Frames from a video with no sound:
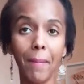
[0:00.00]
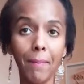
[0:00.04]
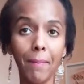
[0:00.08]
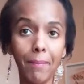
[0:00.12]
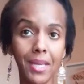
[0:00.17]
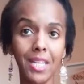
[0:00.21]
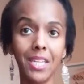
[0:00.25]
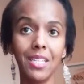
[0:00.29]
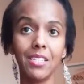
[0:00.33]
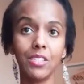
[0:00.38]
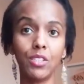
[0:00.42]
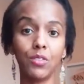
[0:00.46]

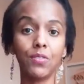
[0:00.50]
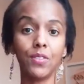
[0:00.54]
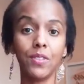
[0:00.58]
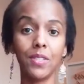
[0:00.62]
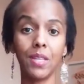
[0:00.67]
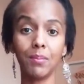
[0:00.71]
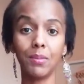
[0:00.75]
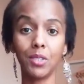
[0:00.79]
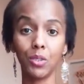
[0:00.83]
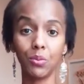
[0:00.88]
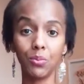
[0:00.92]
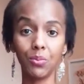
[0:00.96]
minutes for
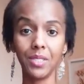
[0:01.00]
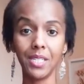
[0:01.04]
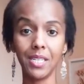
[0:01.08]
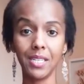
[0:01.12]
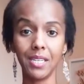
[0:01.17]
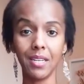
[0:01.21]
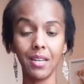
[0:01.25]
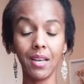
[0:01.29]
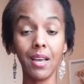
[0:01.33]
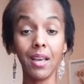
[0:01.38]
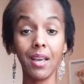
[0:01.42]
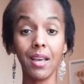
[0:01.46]
them to
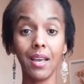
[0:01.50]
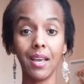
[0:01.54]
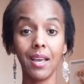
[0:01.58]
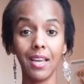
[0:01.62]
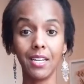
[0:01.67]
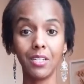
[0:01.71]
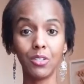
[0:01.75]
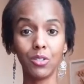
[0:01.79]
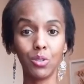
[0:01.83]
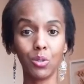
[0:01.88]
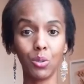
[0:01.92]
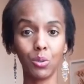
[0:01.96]
read
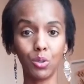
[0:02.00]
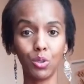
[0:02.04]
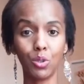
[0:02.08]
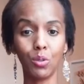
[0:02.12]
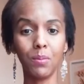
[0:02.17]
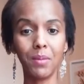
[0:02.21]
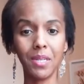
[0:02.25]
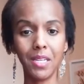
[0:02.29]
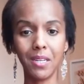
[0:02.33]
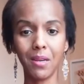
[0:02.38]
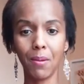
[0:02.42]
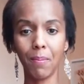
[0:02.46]
in a social
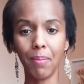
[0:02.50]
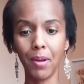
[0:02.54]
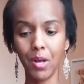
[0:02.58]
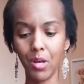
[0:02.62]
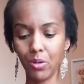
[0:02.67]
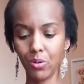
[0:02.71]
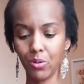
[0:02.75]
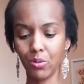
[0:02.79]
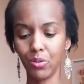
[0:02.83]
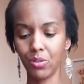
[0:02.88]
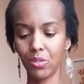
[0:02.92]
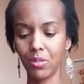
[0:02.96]
media
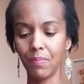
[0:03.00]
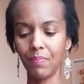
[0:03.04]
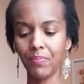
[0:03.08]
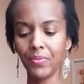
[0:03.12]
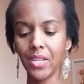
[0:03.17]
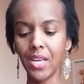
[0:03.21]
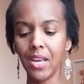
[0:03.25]
post.